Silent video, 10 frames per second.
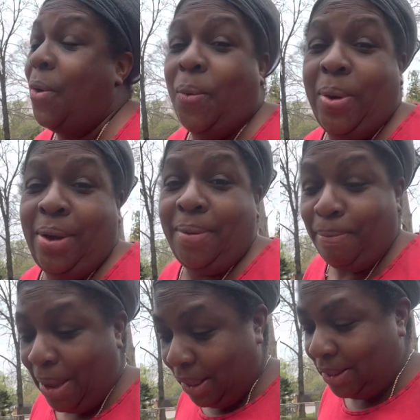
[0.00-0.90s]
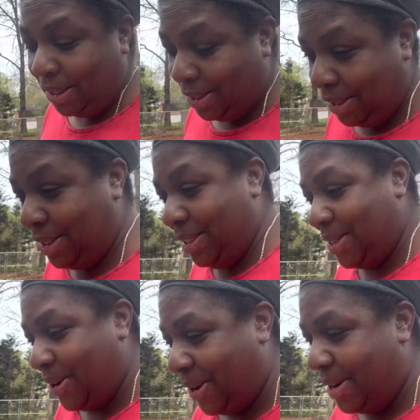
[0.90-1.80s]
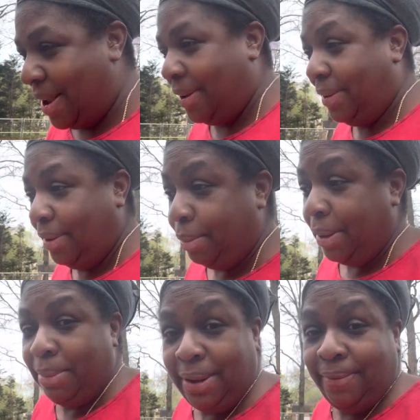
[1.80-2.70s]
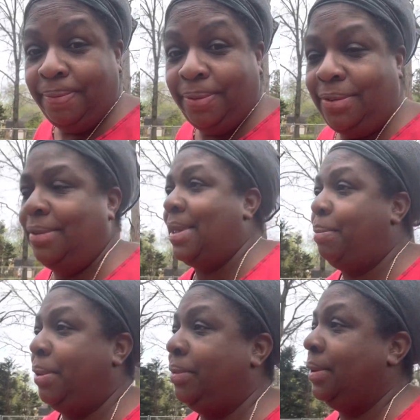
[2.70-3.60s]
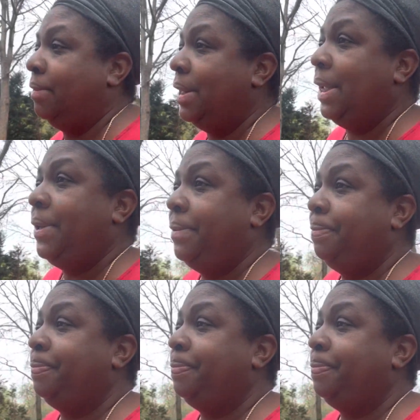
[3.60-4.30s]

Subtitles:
Welcome back to Gigi's Garden. I know it's been a minute since I posted a video,